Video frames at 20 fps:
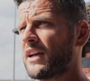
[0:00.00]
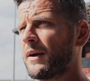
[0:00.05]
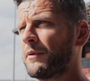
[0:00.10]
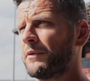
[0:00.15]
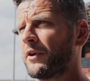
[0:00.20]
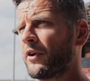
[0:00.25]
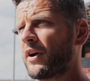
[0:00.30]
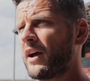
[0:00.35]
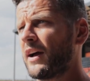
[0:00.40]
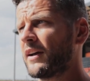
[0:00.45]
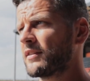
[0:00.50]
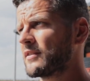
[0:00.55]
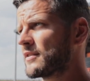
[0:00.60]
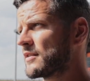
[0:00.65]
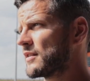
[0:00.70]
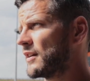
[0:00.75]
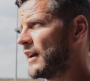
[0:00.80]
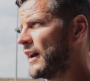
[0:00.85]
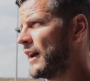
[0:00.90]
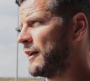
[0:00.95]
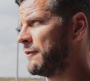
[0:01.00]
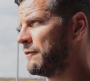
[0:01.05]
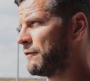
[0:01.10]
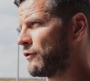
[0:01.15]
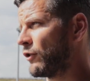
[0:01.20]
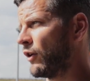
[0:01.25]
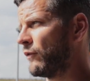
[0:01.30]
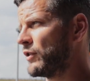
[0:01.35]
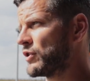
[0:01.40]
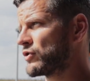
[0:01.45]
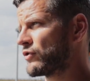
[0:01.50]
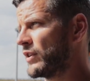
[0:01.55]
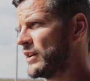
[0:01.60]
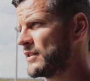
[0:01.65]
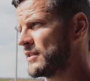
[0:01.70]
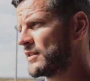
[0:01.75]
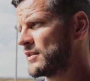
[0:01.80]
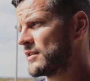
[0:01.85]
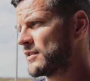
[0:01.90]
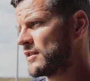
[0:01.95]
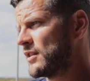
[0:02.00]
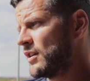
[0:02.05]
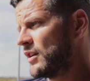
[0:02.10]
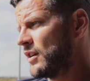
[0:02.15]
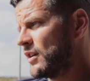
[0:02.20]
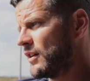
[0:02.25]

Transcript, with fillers: time on the grass, for obvious reasons.